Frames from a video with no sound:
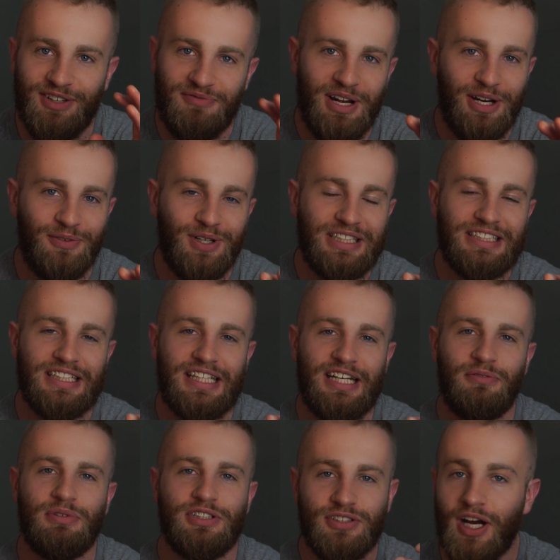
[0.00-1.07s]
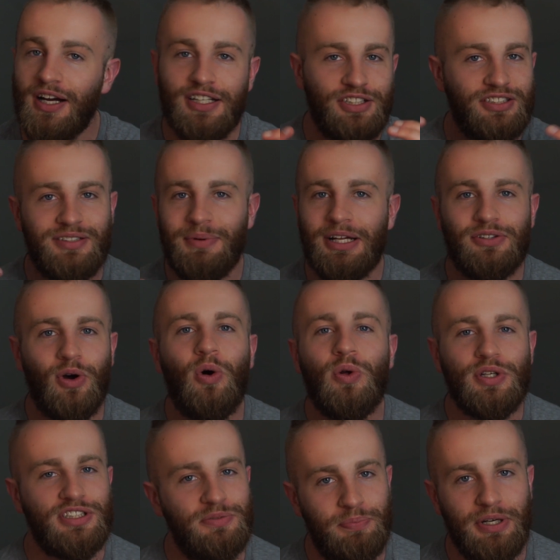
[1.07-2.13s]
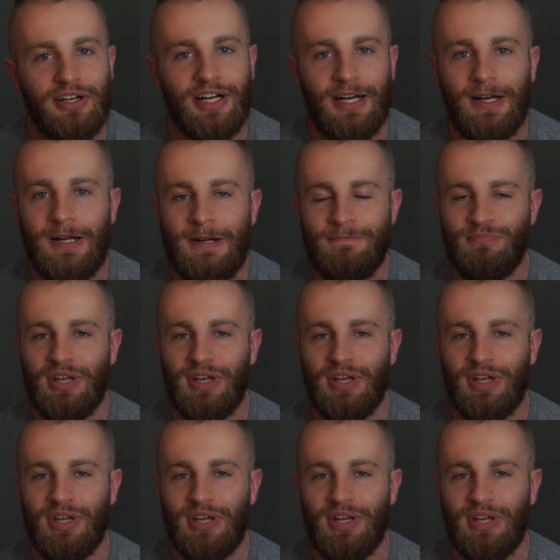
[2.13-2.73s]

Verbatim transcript: that I've made recently have been talking just about the Holy Spirit